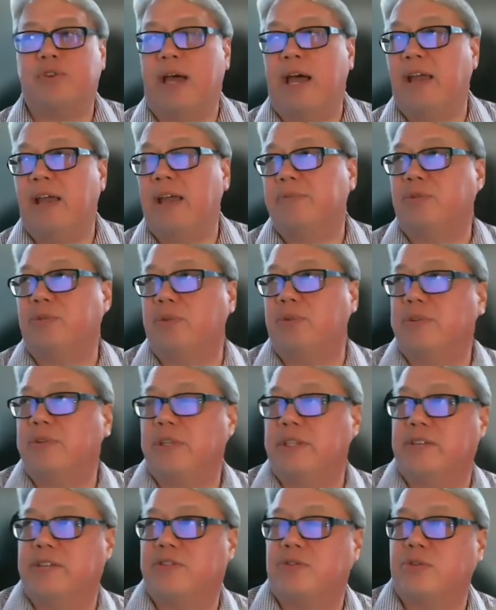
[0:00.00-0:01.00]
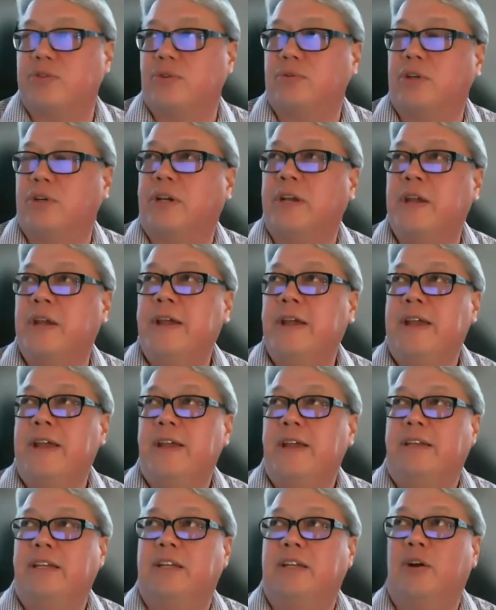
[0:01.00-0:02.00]
absolutely think that's true. Look,
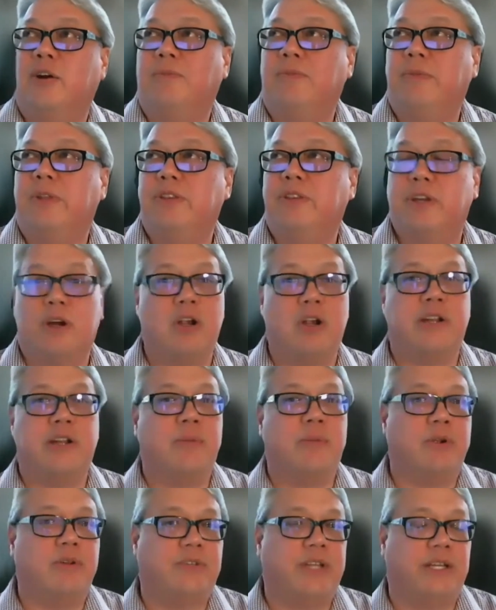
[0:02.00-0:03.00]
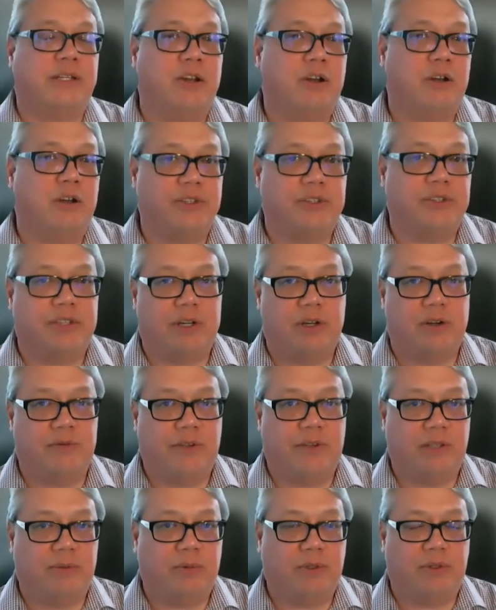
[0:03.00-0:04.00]
there are a number of technologies that are
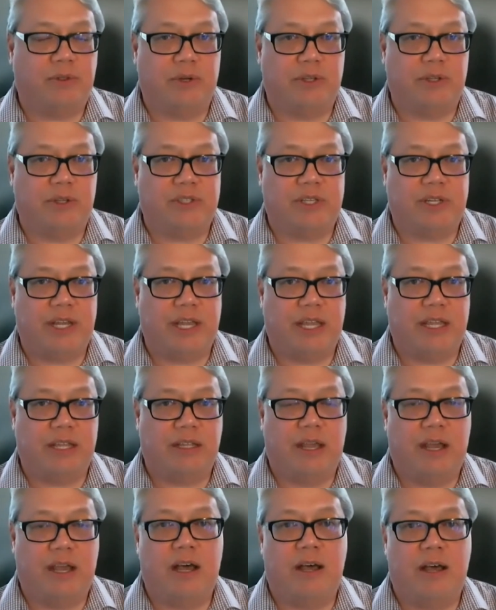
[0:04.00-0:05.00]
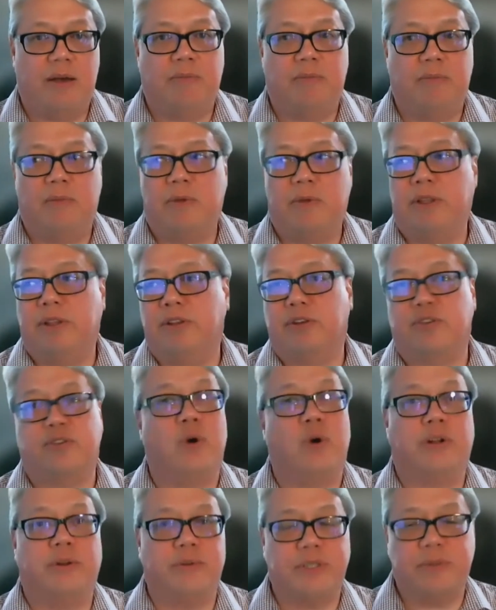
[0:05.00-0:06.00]
available to us today. There's
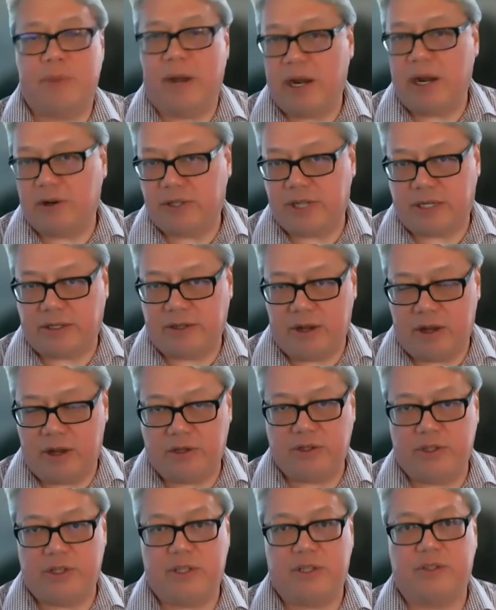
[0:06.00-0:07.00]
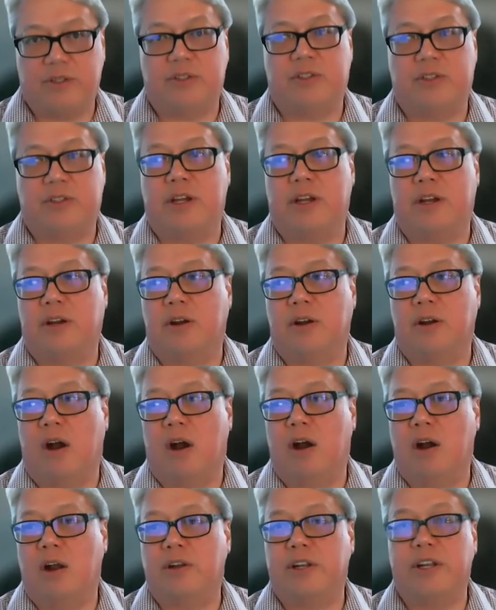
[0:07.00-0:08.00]
quantum-inspired technologies. There
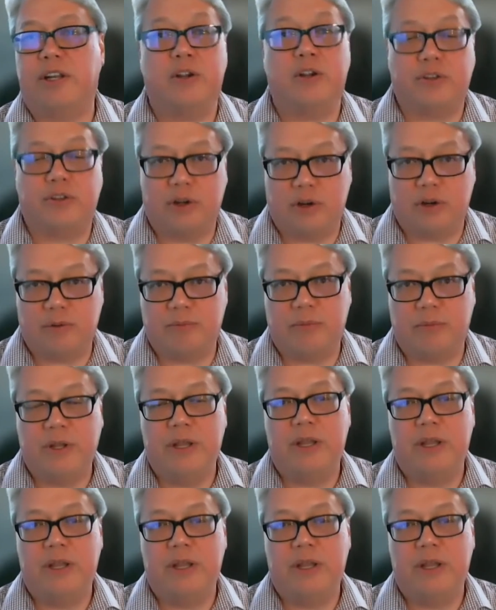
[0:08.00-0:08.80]
are near-term